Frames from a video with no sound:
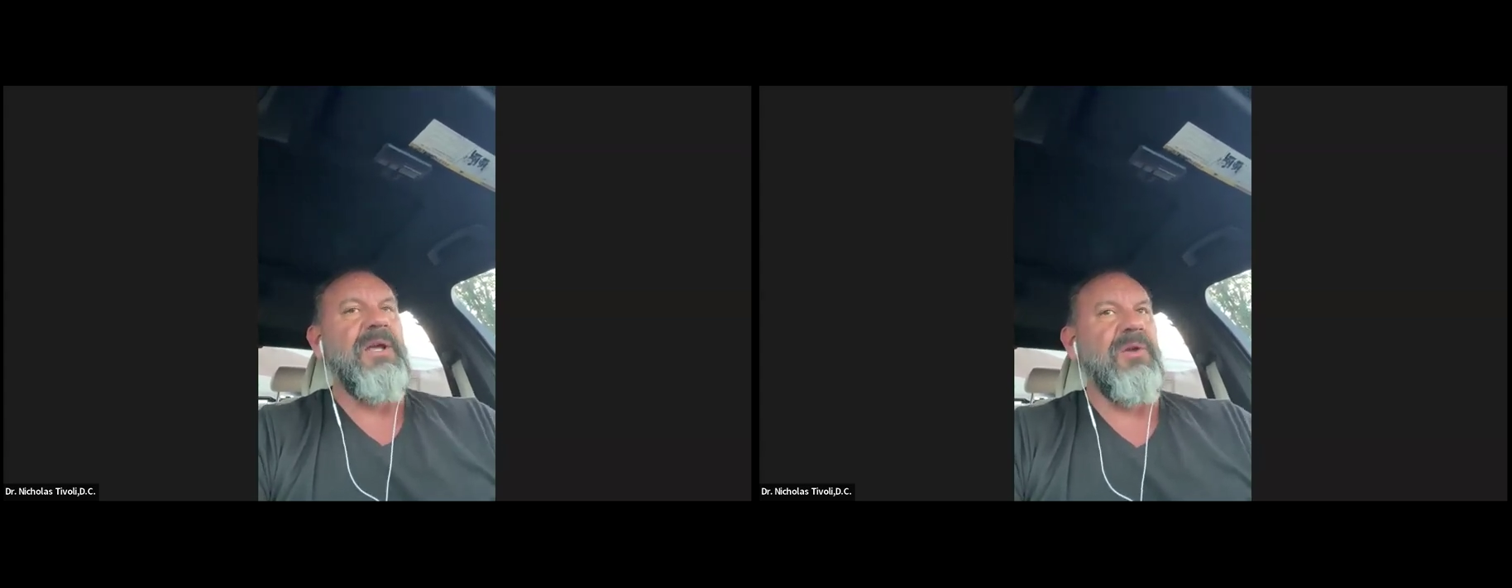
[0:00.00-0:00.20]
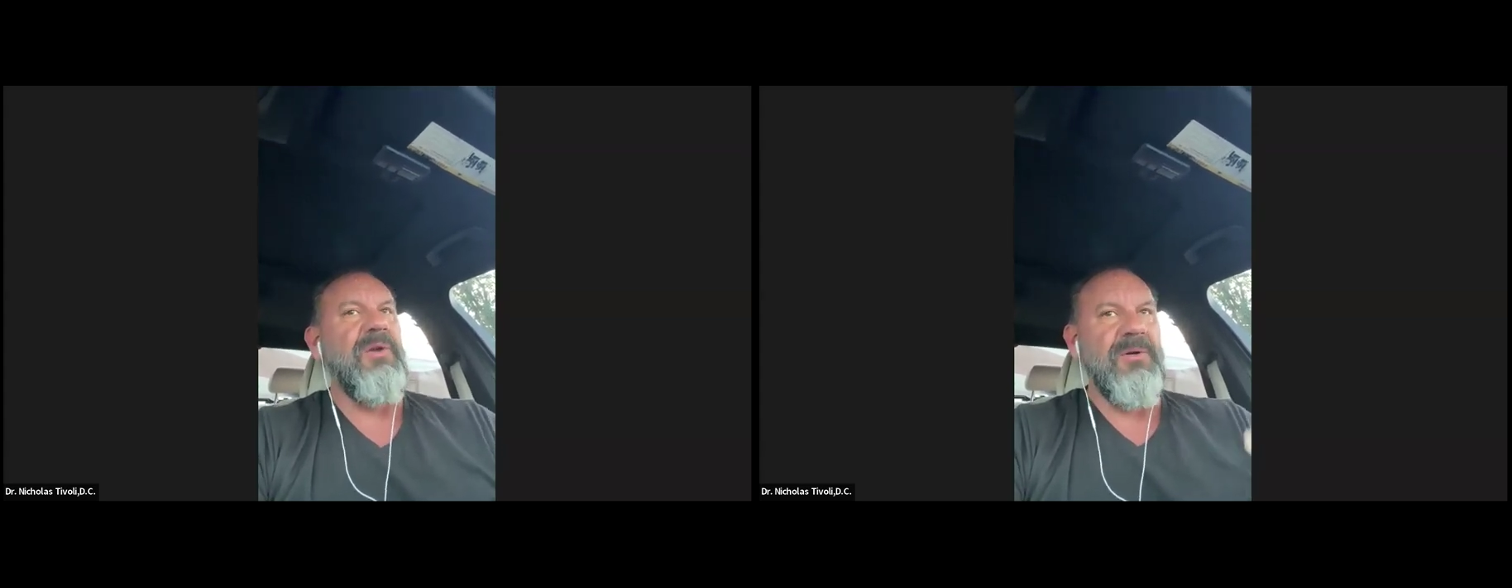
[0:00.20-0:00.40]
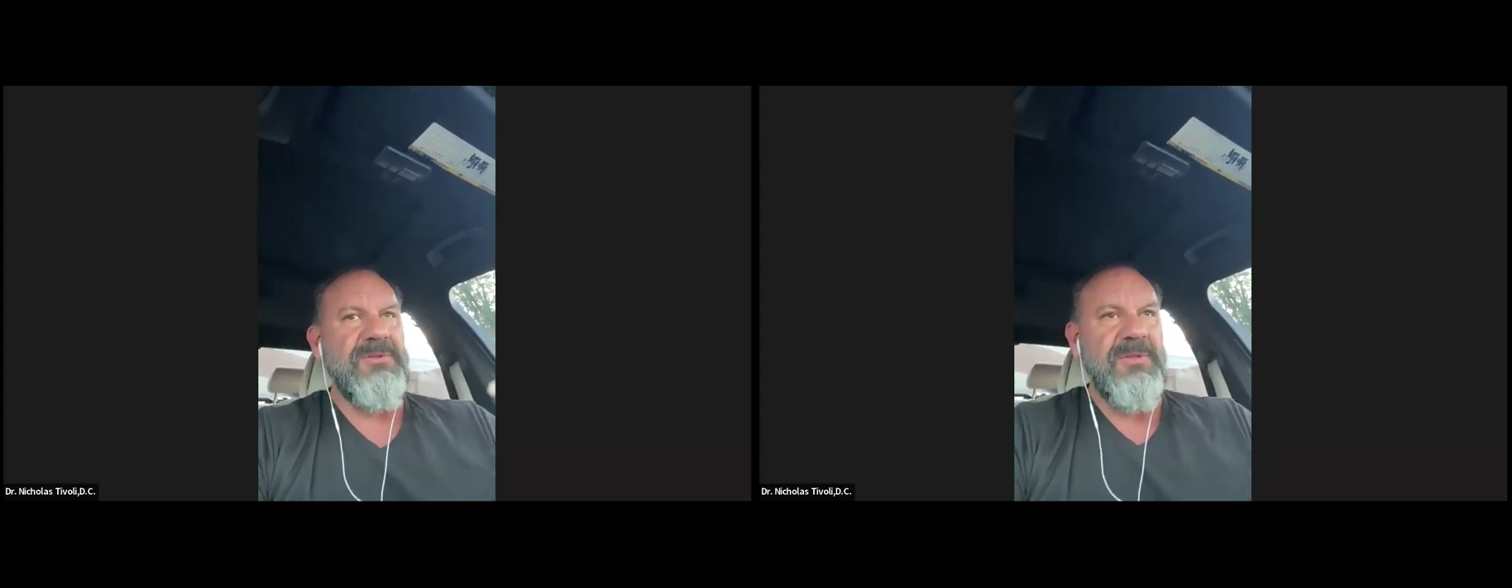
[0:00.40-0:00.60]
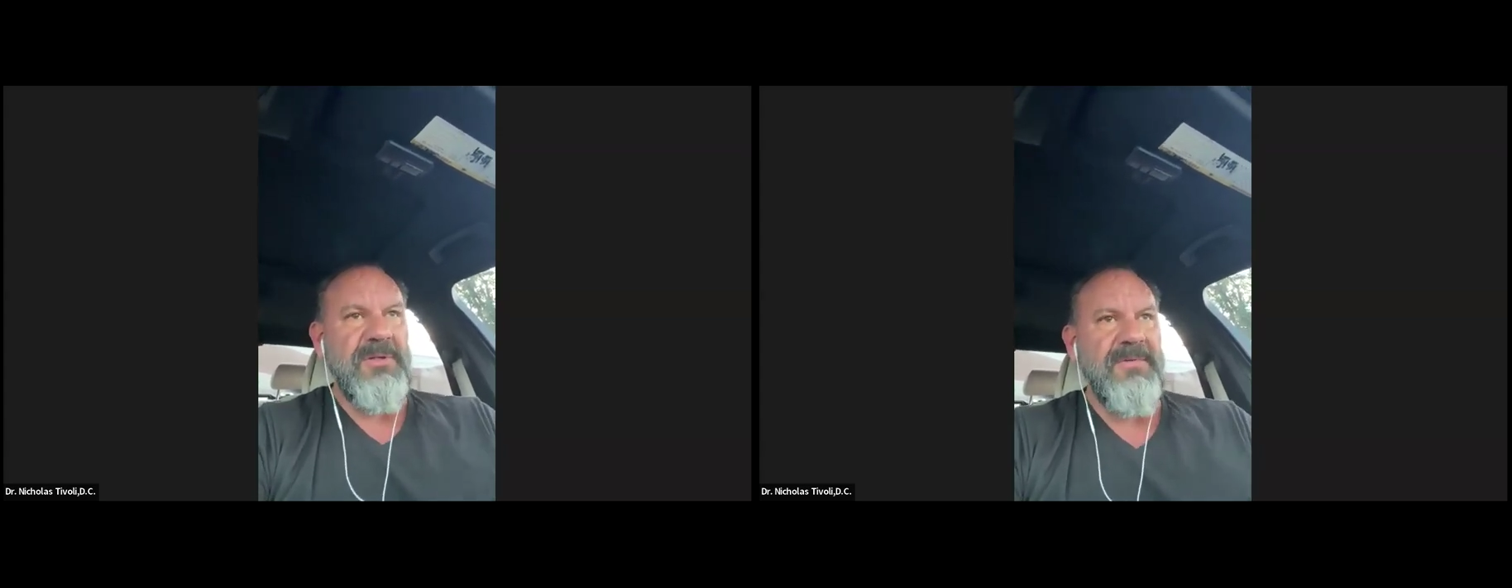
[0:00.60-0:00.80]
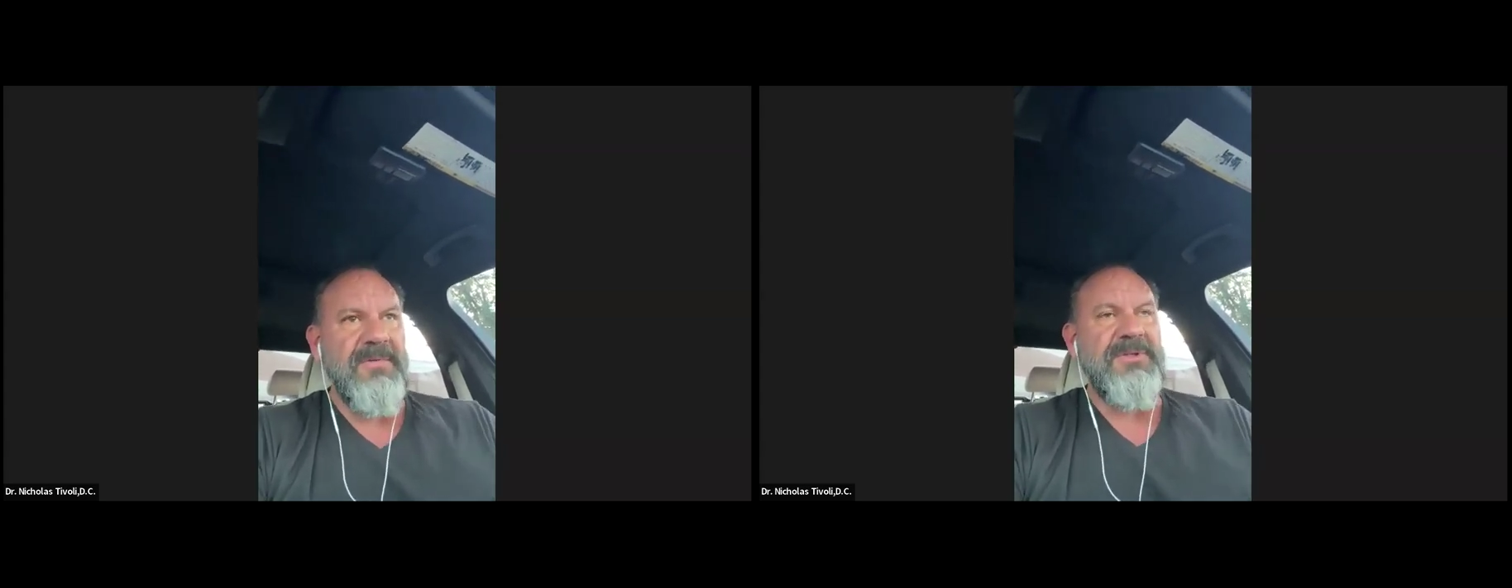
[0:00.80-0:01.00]
you know it's a
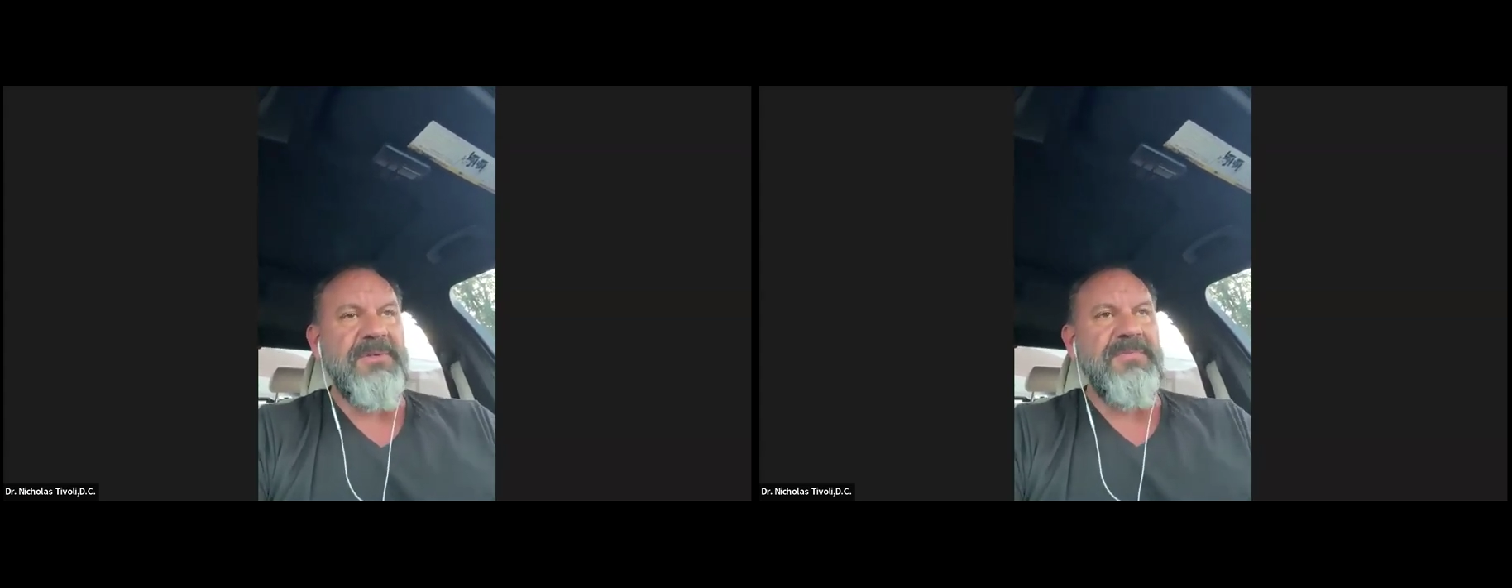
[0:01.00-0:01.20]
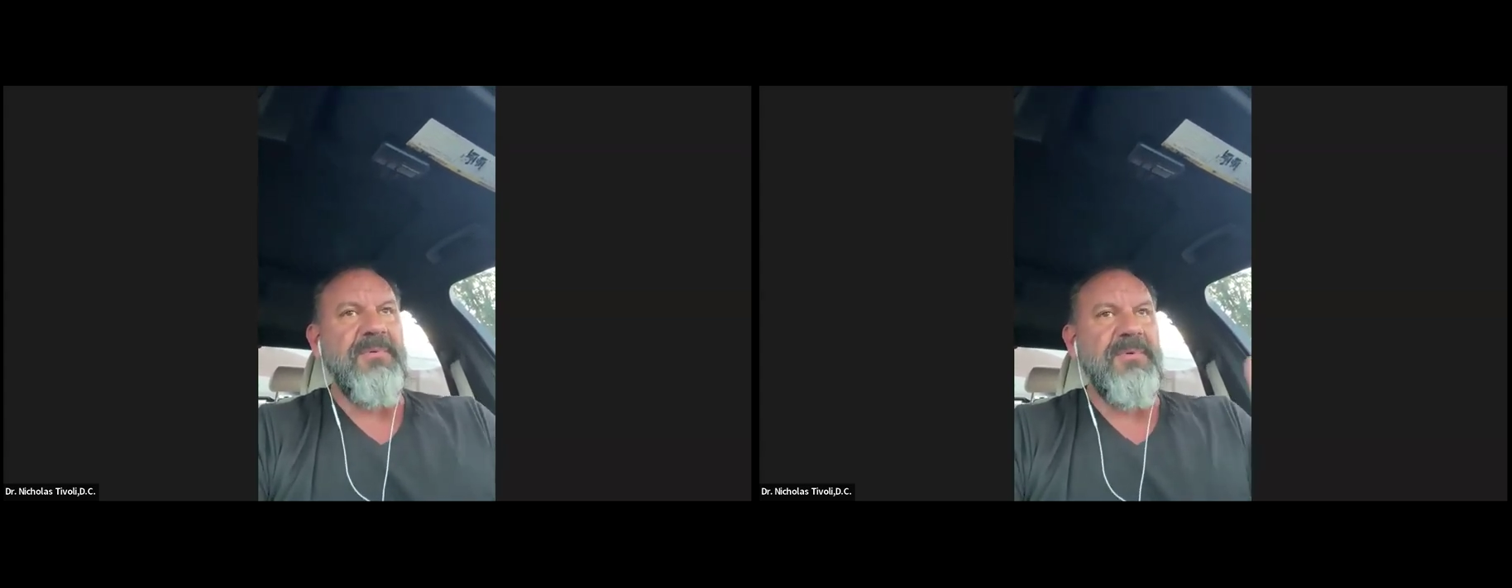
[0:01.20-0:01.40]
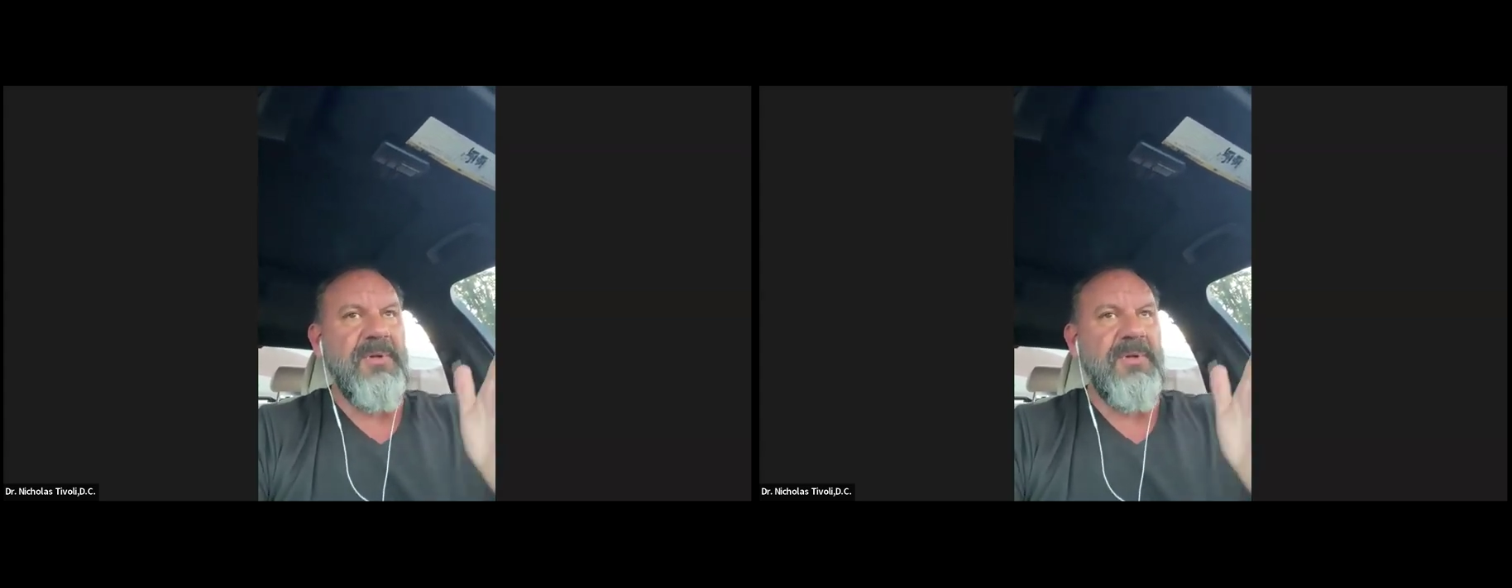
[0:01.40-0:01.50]
nerve issue for